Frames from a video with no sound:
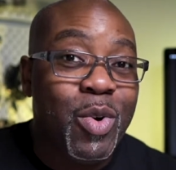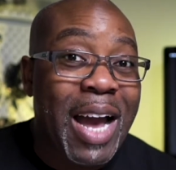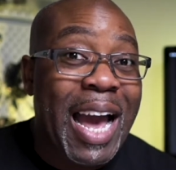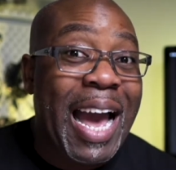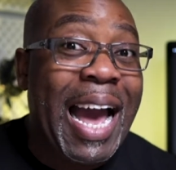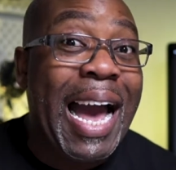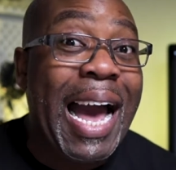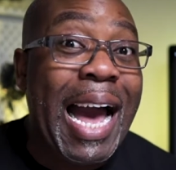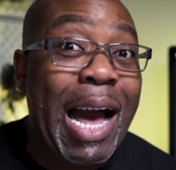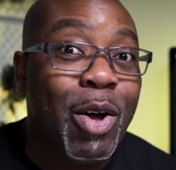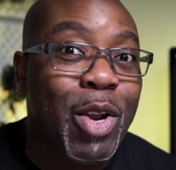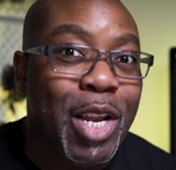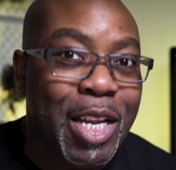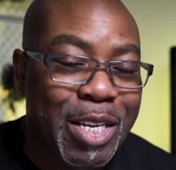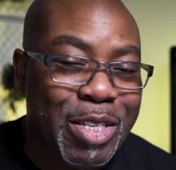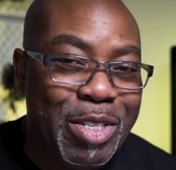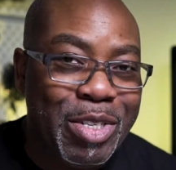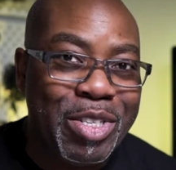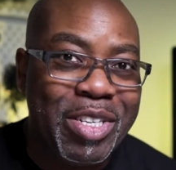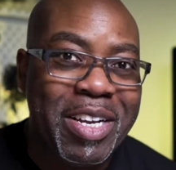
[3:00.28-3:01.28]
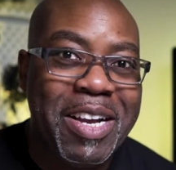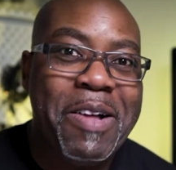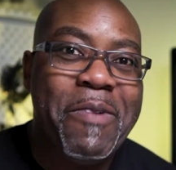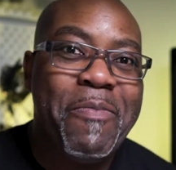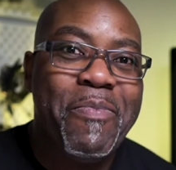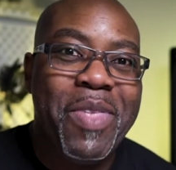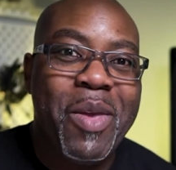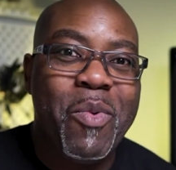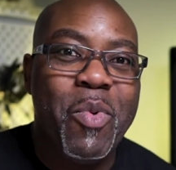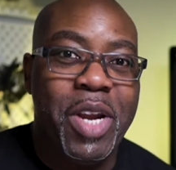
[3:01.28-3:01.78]
howlers
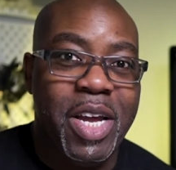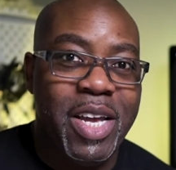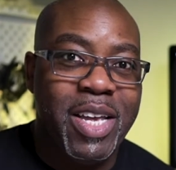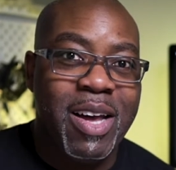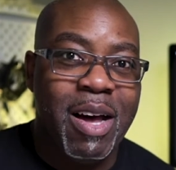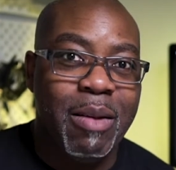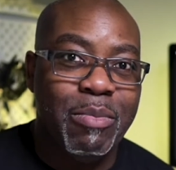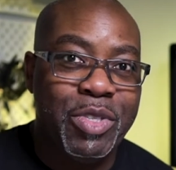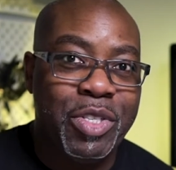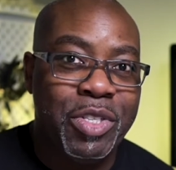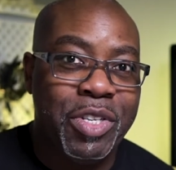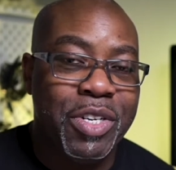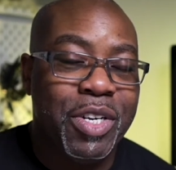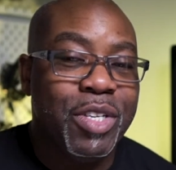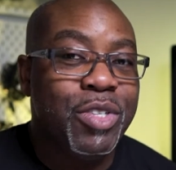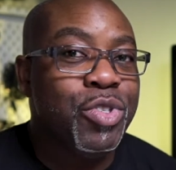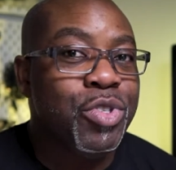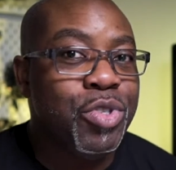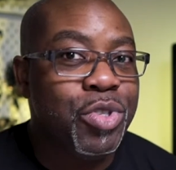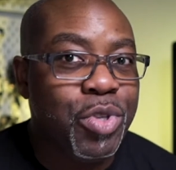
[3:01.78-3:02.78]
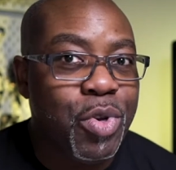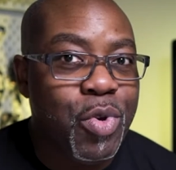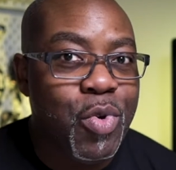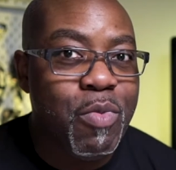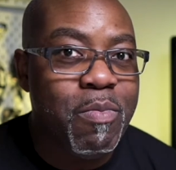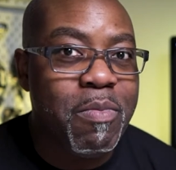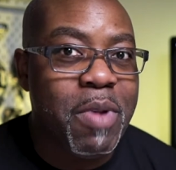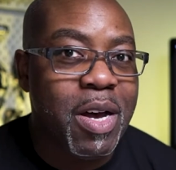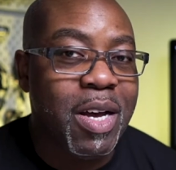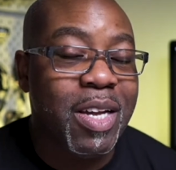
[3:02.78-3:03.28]
when it comes to
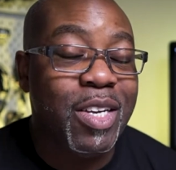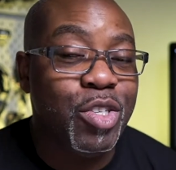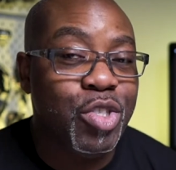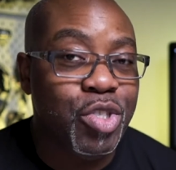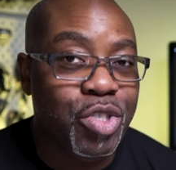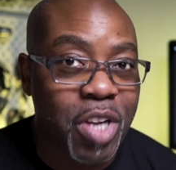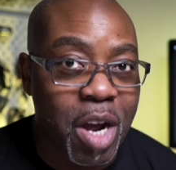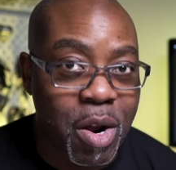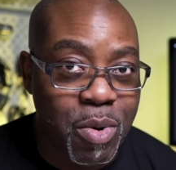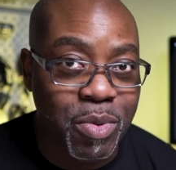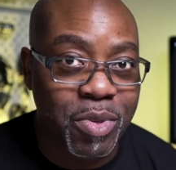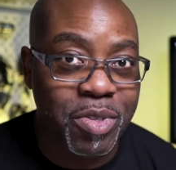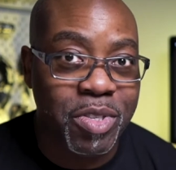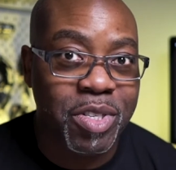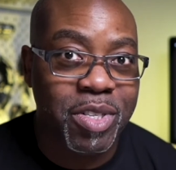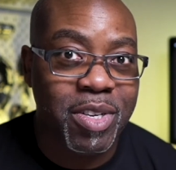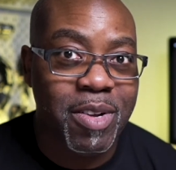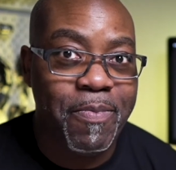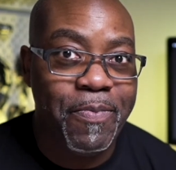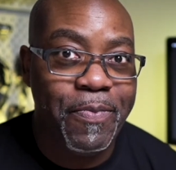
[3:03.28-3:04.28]
Zoom don'ts.